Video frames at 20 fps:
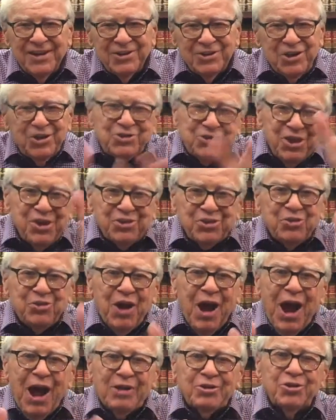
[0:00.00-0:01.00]
She sees her
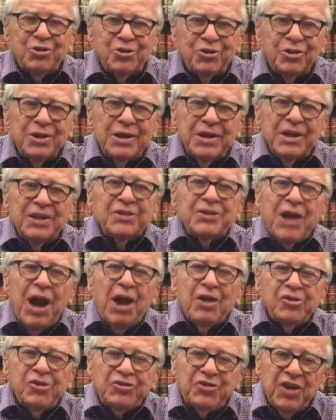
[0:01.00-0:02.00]
doctor. The
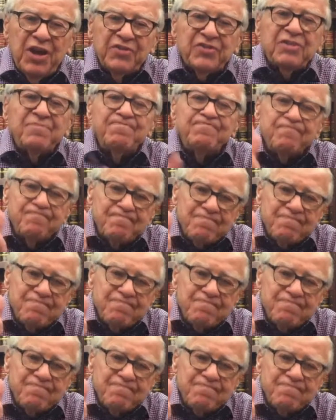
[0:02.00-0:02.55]
doctor says,